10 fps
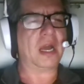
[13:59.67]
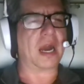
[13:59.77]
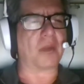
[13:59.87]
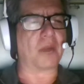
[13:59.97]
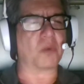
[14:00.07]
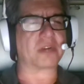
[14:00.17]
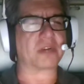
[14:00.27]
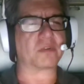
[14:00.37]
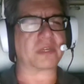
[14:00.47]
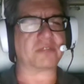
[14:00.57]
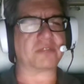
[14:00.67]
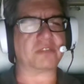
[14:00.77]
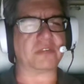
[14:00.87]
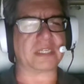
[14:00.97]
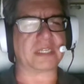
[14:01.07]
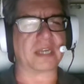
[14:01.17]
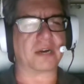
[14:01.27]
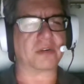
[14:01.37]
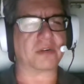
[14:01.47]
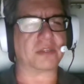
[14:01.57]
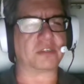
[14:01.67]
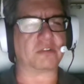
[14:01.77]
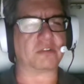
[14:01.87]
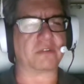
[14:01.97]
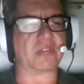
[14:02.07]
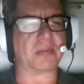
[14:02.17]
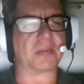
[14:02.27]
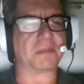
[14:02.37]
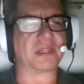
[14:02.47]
I wonder what they're doing now, the two of them,